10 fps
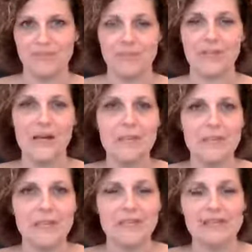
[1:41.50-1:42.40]
What that
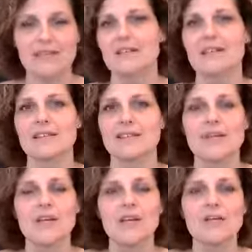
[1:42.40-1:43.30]
means is
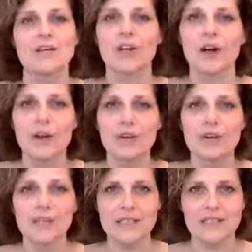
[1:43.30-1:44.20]
to go
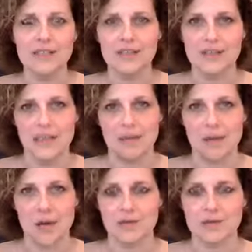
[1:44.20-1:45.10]
into your
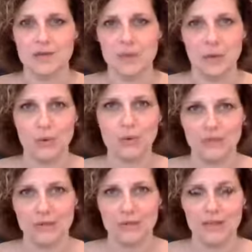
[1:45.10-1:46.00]
inbox, your school
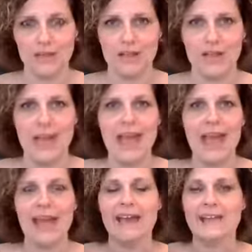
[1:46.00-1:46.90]
email,
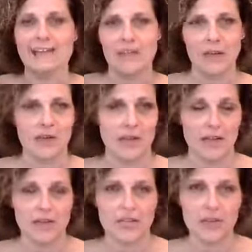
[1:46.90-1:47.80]
and zero
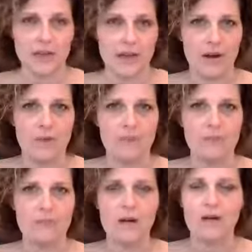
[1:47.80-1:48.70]
it out.
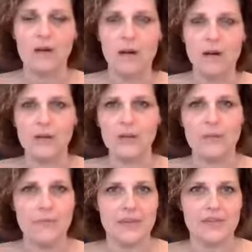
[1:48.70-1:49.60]
Mark all your
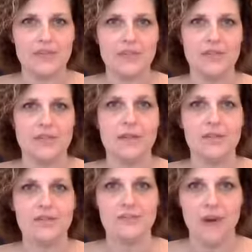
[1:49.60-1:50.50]
messages
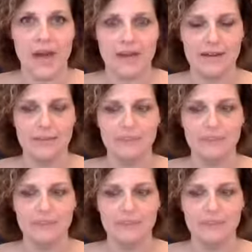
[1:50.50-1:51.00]
as read.